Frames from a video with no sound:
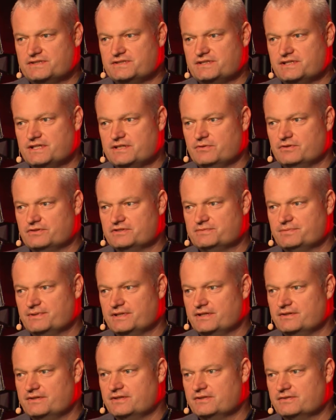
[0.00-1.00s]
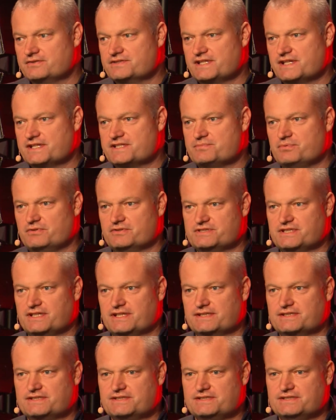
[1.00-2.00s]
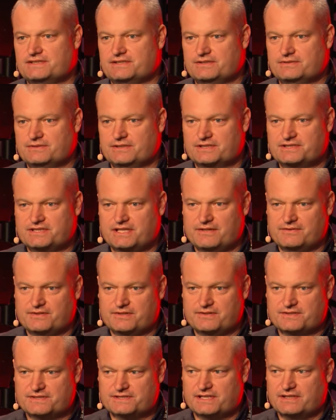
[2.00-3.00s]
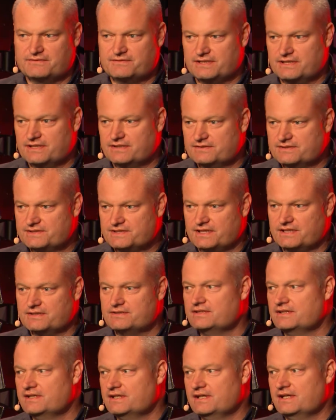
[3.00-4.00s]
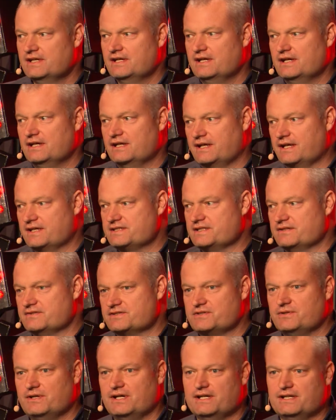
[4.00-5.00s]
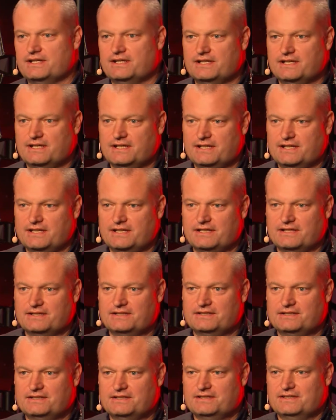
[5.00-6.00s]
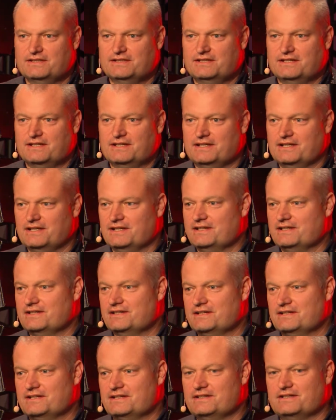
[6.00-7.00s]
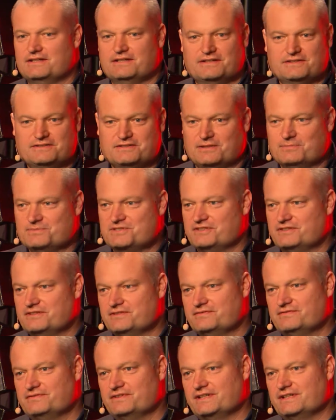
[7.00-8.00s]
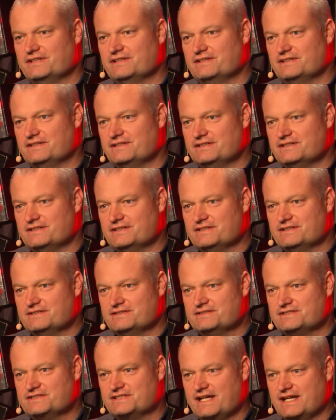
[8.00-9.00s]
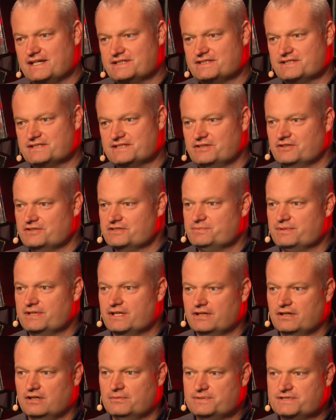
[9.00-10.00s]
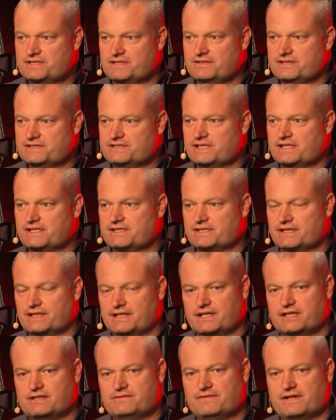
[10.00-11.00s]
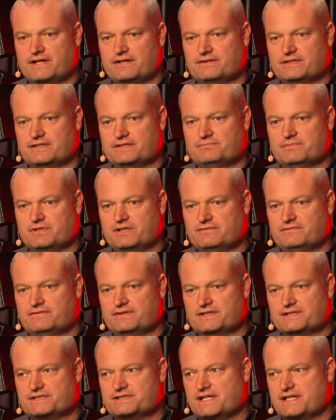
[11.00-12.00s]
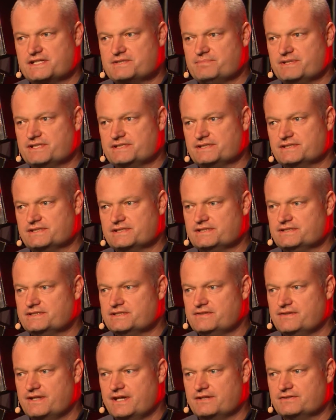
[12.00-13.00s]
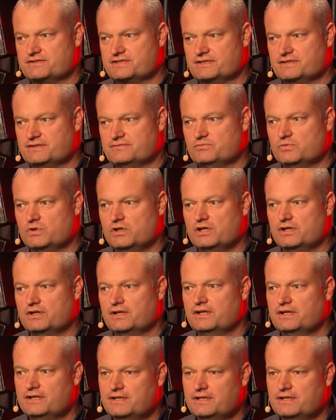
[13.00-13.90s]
2 entrepreneurial SaaS projects to share with you this afternoon. So I guess I was quite an early adopter of SaaS as an entrepreneurial opportunity because I co-founded my first SaaS business in 2001.